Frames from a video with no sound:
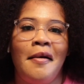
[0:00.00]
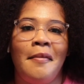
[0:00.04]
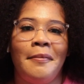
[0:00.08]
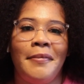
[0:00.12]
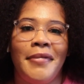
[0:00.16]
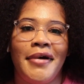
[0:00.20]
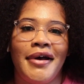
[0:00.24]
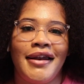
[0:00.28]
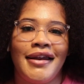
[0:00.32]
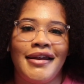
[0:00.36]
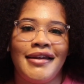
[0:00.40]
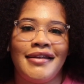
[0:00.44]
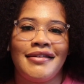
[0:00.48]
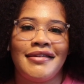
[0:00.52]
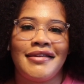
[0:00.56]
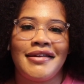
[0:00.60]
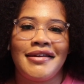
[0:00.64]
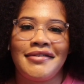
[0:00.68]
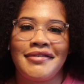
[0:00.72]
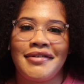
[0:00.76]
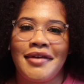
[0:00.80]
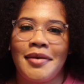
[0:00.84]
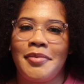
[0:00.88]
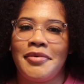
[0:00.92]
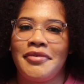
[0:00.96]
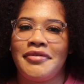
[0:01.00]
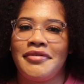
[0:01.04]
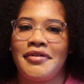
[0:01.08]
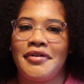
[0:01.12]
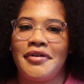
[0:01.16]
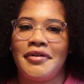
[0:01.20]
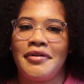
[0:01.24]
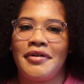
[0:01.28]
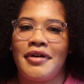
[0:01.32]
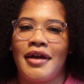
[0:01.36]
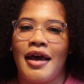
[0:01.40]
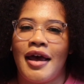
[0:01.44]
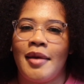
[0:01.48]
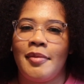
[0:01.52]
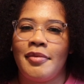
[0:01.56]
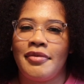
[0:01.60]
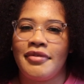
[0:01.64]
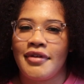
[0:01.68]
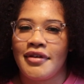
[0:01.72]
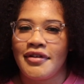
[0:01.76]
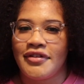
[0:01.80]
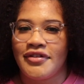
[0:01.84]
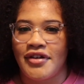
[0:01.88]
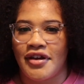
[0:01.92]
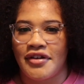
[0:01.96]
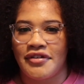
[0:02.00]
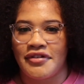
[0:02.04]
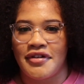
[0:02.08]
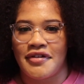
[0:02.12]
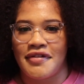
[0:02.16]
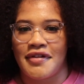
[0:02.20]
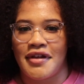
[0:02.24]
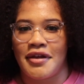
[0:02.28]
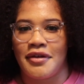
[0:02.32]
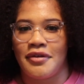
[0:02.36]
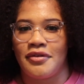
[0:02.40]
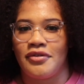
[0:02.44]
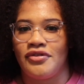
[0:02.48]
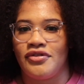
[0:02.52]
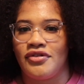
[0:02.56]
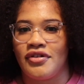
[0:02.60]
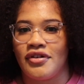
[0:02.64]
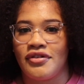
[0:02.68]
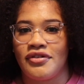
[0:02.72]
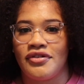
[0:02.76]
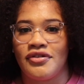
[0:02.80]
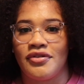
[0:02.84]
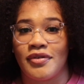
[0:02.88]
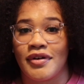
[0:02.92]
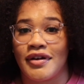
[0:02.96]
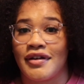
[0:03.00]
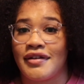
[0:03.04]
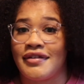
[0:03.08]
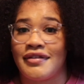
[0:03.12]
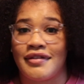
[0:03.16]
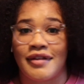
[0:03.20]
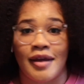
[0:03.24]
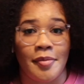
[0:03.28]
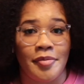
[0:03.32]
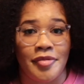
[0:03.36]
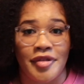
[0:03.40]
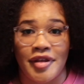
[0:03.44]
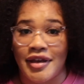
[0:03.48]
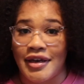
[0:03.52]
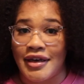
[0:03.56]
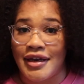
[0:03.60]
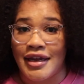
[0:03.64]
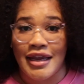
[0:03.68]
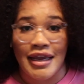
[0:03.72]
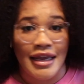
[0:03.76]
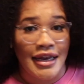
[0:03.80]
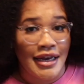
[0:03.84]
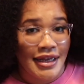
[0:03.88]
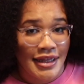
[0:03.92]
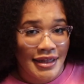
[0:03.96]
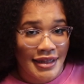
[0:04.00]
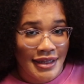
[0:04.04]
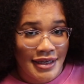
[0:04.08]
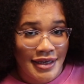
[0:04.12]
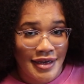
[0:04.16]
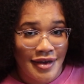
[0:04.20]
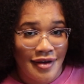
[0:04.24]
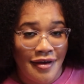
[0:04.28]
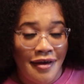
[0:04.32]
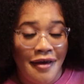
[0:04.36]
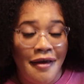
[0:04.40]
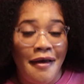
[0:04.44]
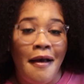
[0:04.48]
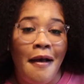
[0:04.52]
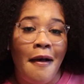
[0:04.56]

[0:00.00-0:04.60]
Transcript: But in this episode, I'm suggesting that you just drink something, anything.